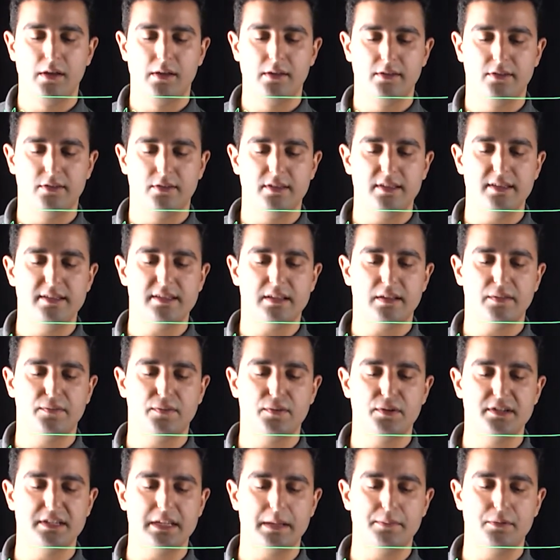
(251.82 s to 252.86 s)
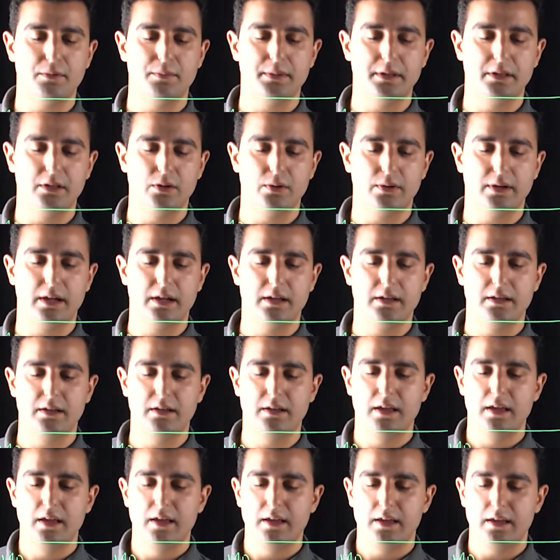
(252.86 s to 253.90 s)
So these can, for example, be
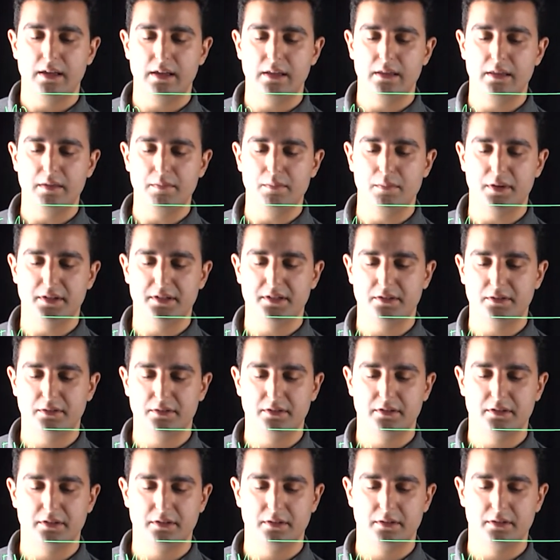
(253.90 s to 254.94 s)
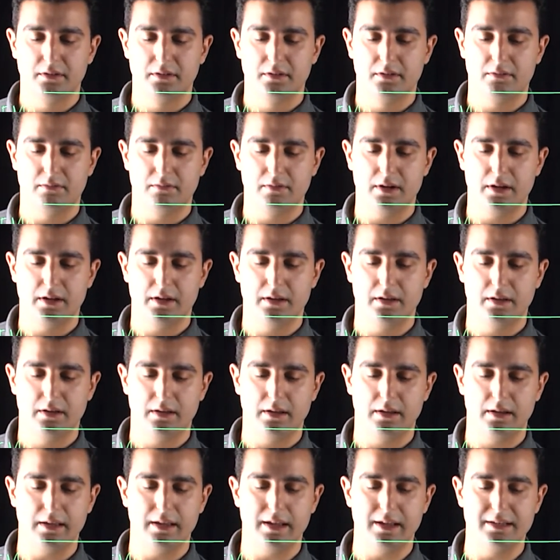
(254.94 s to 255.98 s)
located in the muscles, right?
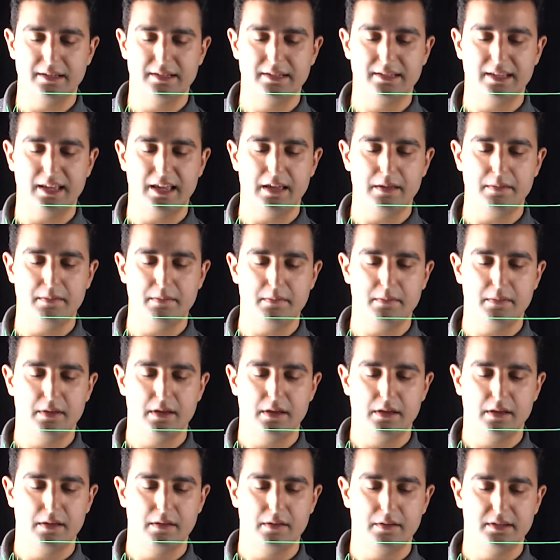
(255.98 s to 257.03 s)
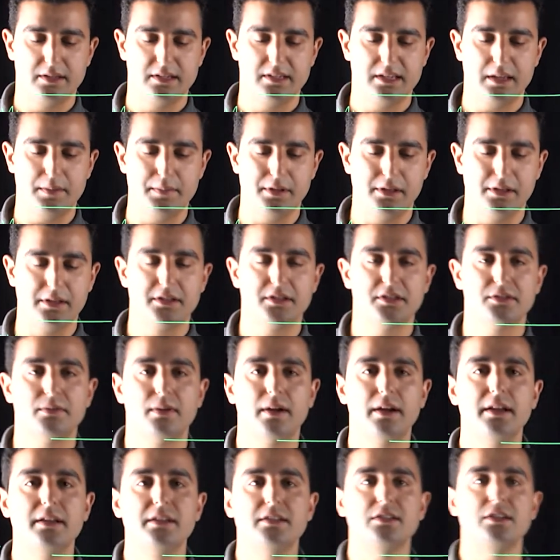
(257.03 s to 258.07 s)
And again, same stimulus, right?